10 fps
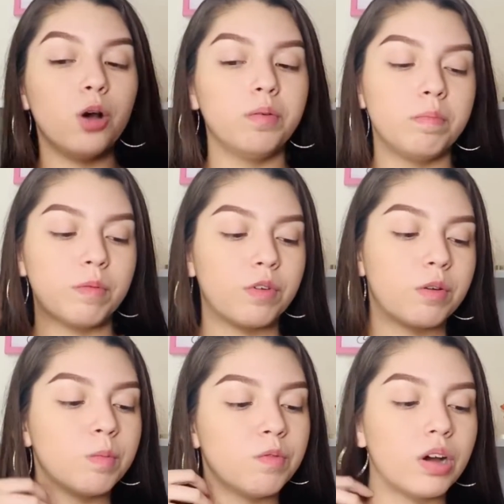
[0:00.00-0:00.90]
Oh, and
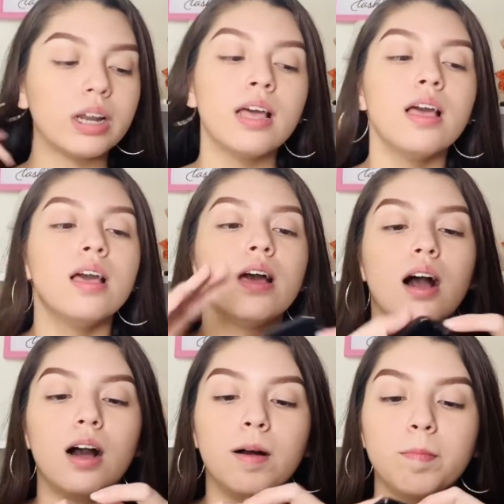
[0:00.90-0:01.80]
before we move on,
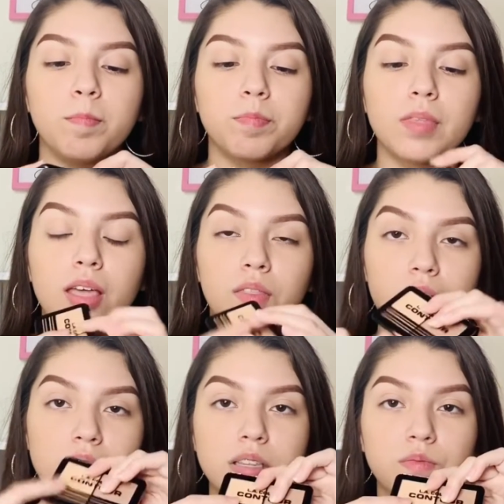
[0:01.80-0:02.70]

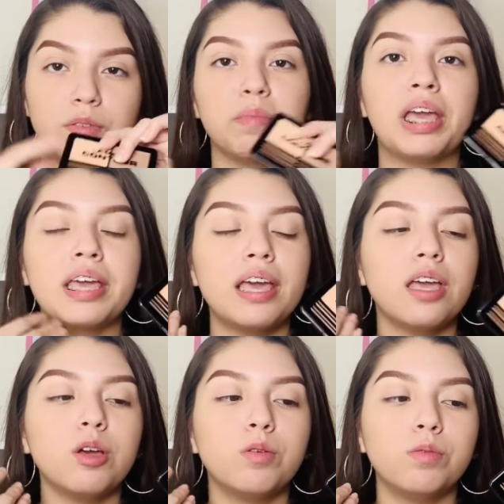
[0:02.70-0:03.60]
this for
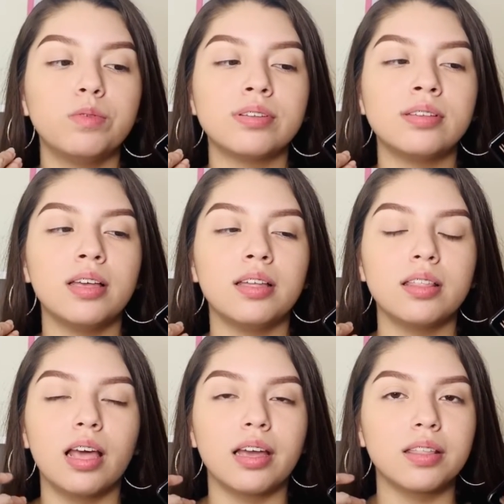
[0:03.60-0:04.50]
baking
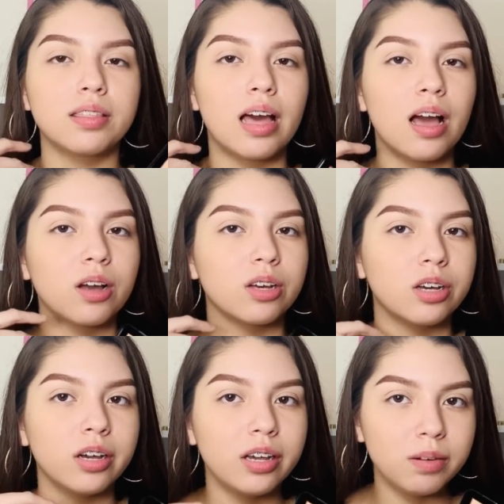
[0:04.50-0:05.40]
wasn't like that
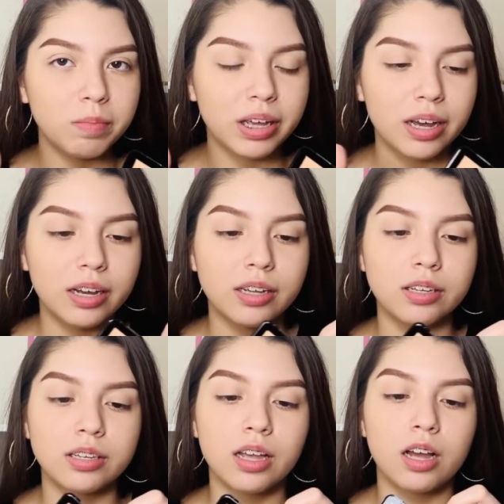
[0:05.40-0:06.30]
good
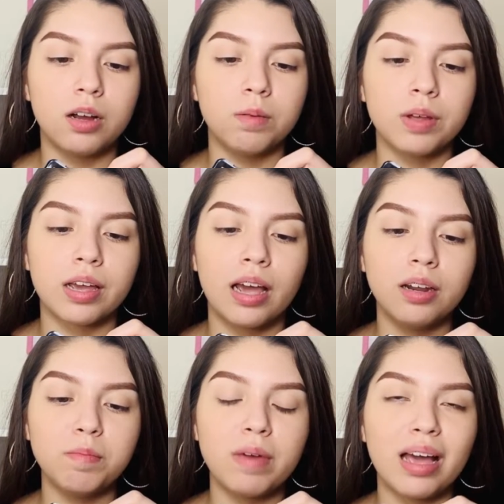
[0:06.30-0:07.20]
because it kind
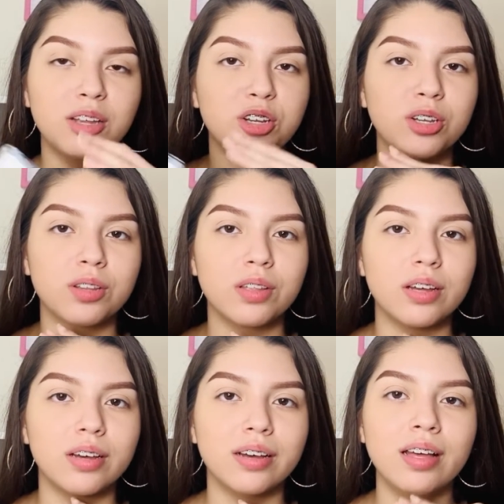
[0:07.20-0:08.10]
of matched
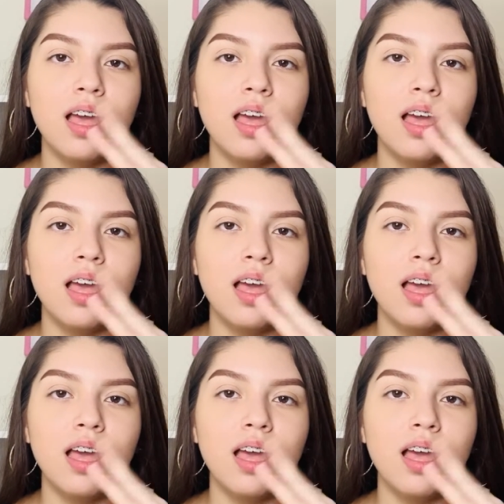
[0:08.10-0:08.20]
the